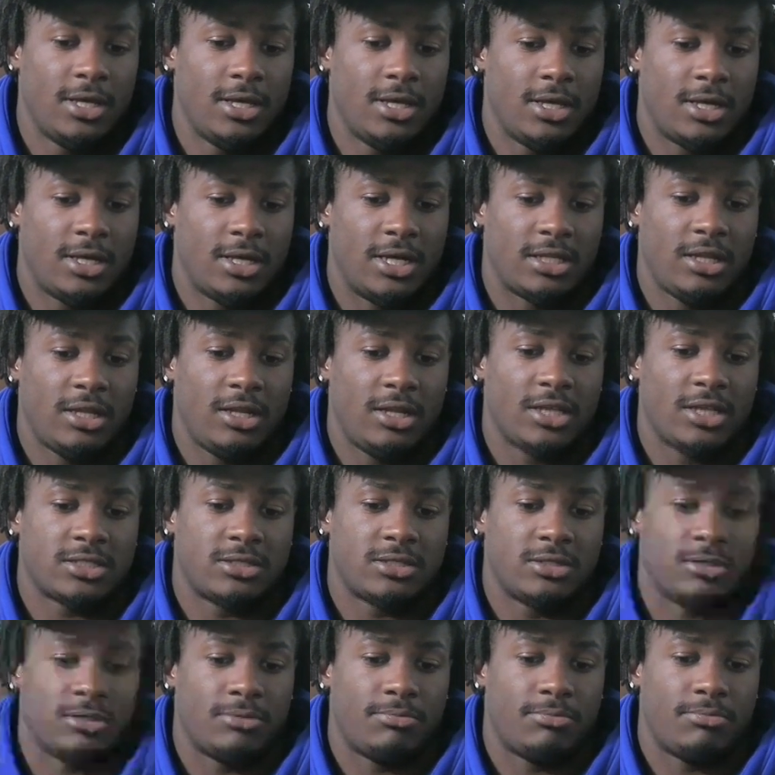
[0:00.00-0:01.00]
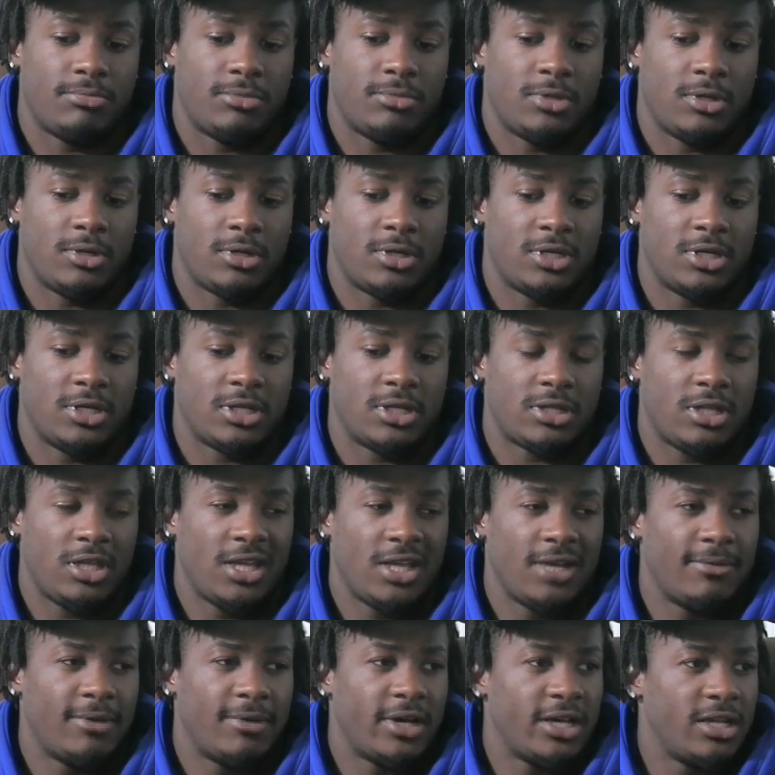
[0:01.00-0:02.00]
I think that's the the good thing
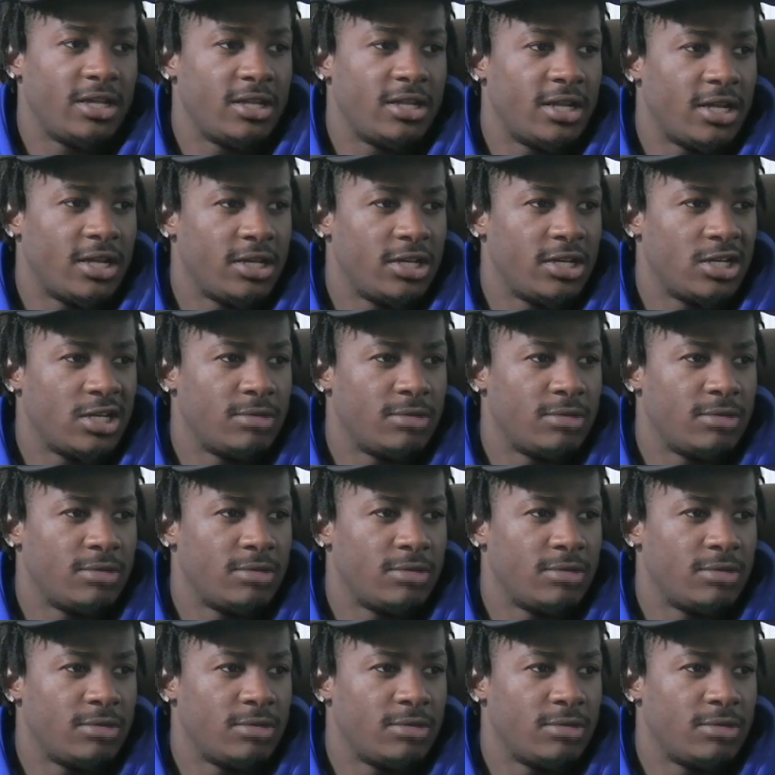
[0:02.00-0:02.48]
about NIL,